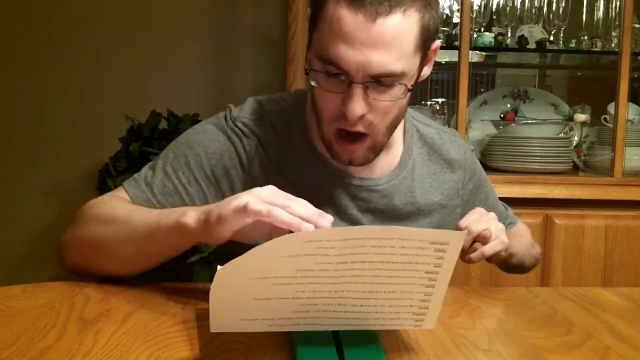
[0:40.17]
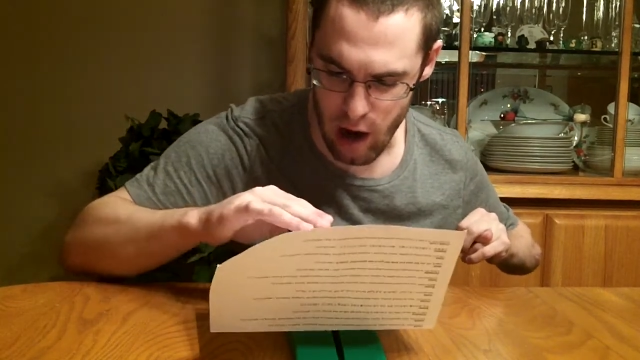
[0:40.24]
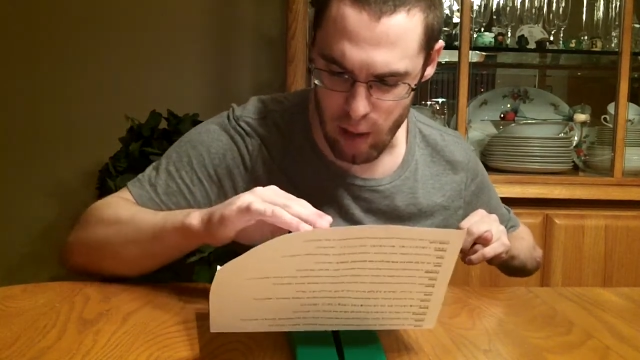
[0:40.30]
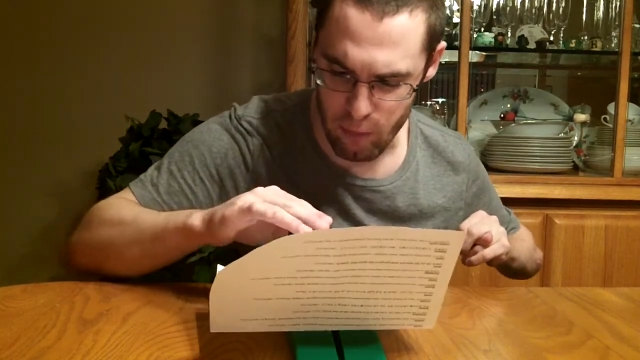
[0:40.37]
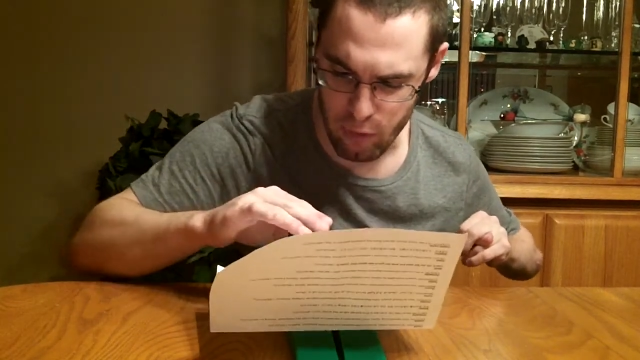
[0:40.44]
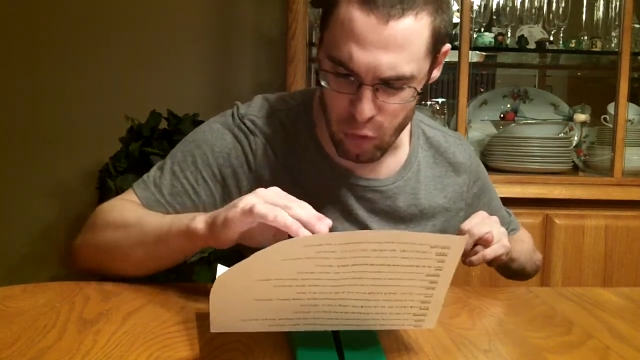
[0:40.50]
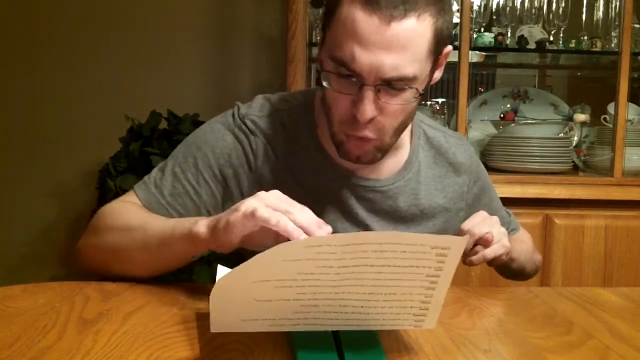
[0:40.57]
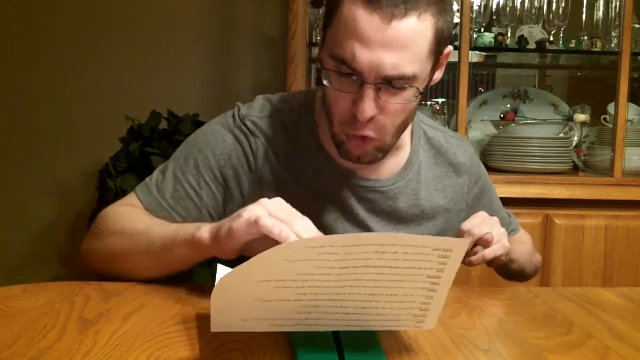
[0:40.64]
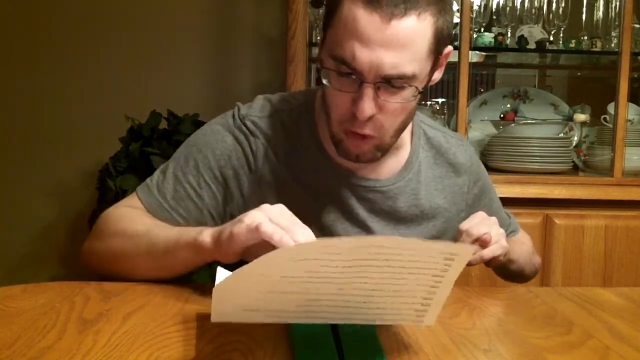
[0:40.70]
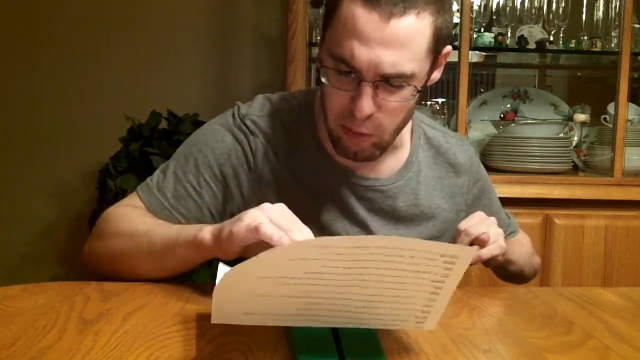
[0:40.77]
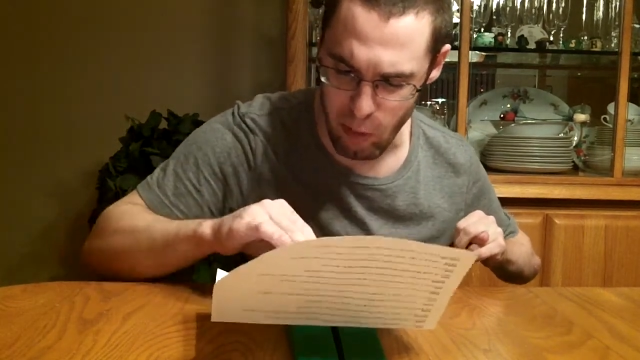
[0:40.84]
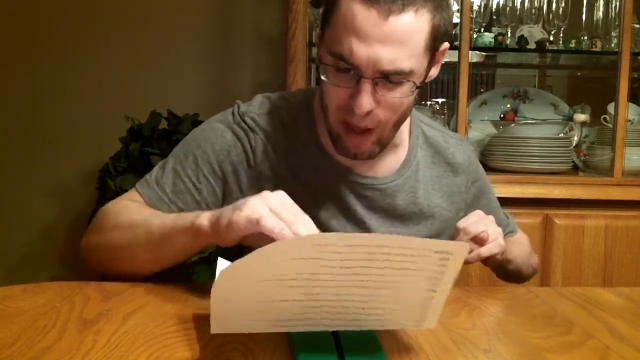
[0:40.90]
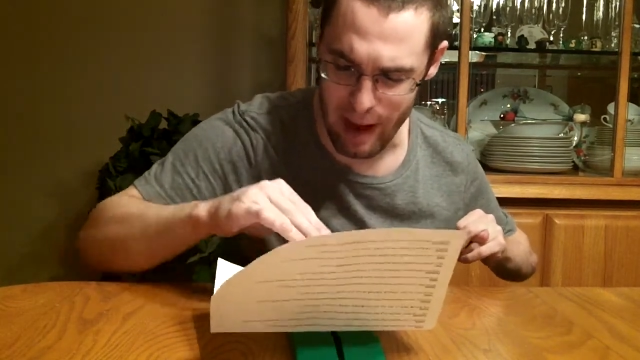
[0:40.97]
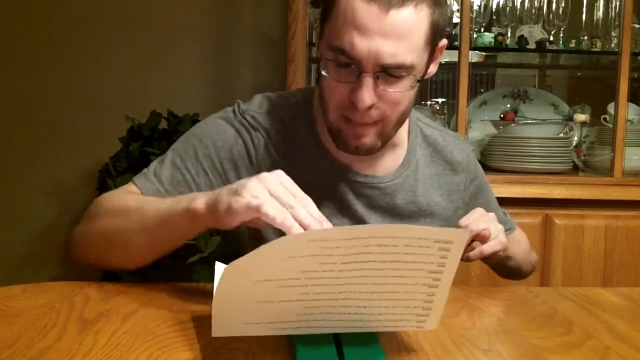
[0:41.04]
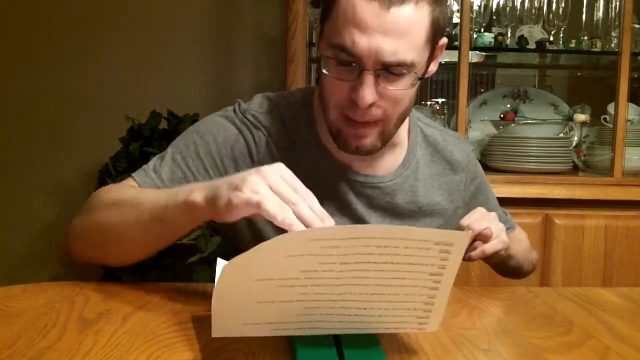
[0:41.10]
um, through the
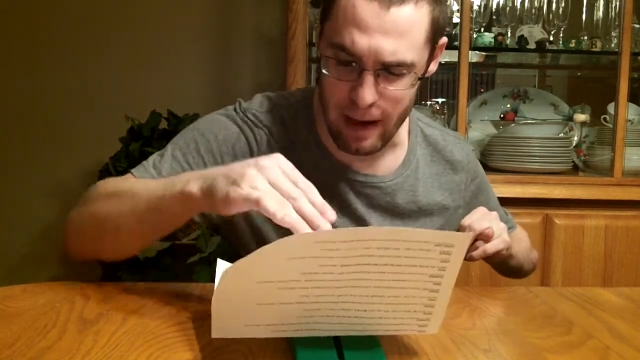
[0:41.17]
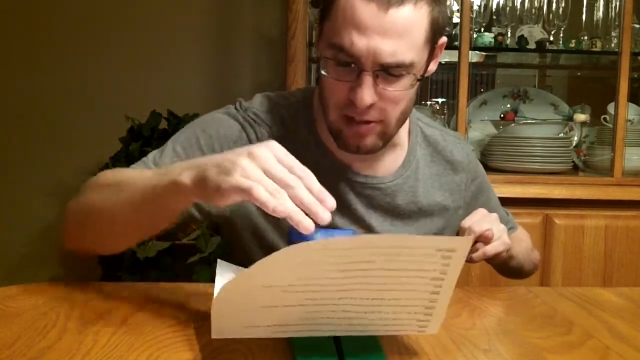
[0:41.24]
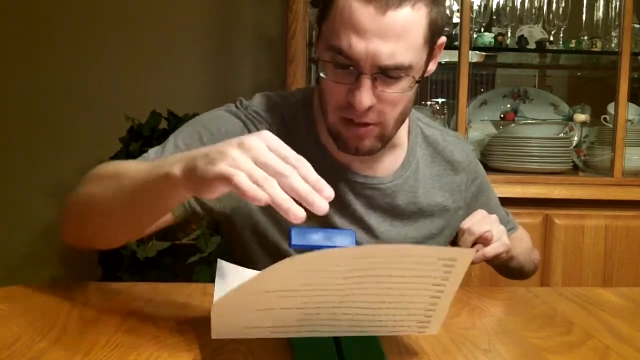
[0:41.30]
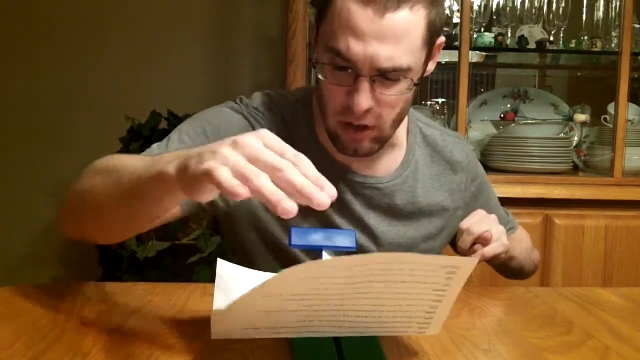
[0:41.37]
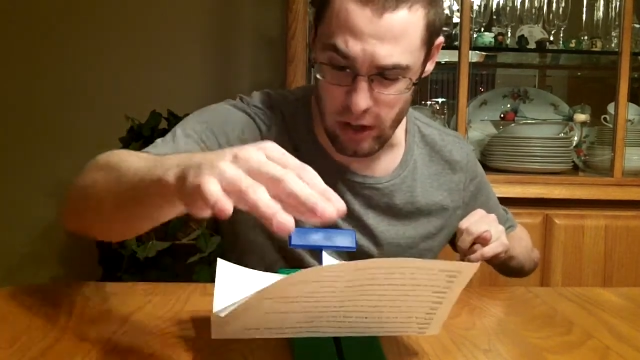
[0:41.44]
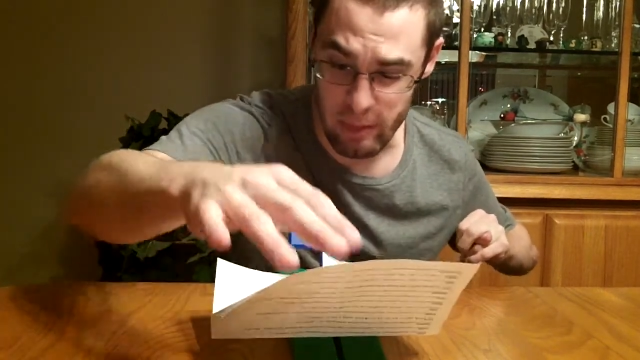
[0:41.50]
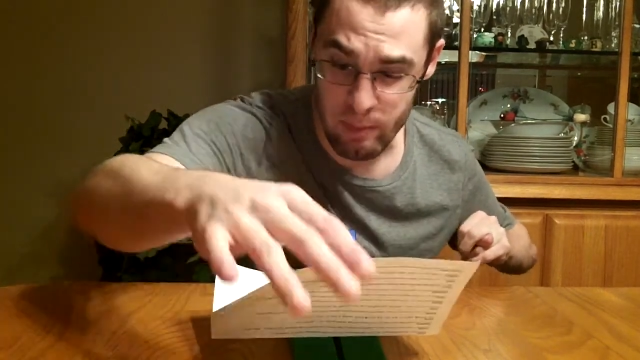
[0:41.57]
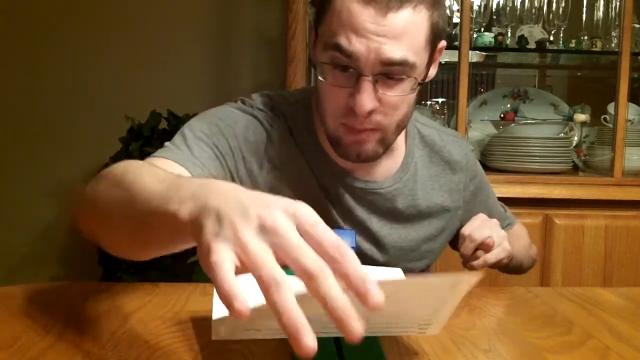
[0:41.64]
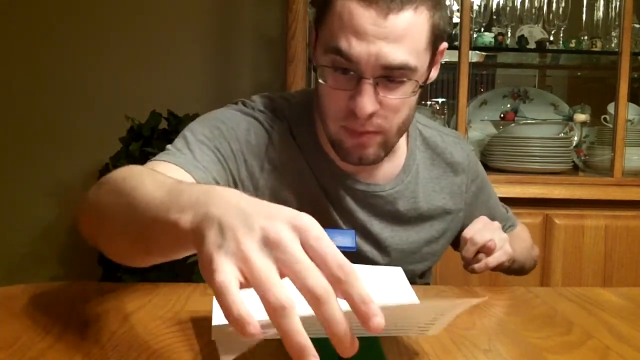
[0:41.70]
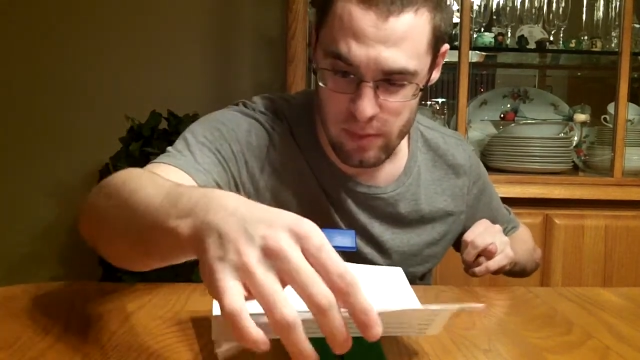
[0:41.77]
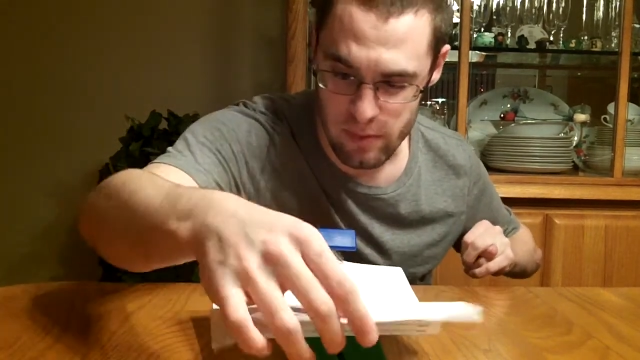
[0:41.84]
blade, basically.